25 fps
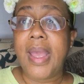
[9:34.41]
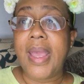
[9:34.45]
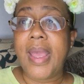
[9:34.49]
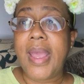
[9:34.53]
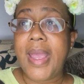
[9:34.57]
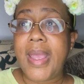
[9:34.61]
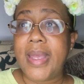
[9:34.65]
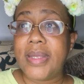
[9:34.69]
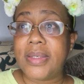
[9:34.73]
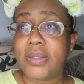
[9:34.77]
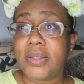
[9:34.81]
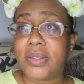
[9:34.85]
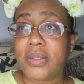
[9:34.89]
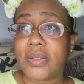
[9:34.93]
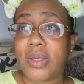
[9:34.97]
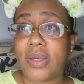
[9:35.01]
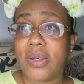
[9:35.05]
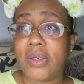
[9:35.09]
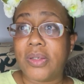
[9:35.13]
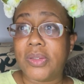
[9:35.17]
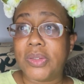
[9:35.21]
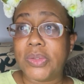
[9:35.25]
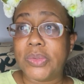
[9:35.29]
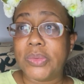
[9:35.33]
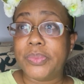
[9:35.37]
And
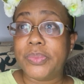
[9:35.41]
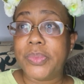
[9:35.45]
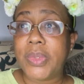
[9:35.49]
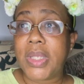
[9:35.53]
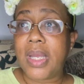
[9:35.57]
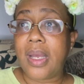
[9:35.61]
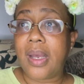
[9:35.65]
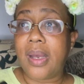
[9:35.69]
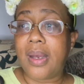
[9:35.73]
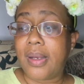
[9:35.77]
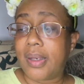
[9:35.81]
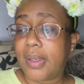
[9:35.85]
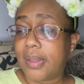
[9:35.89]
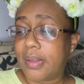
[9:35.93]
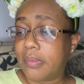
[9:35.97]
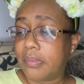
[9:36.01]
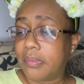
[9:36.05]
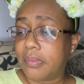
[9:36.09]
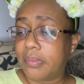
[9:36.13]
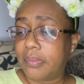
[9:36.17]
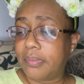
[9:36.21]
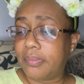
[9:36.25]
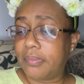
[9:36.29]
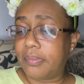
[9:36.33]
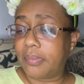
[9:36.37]
so um,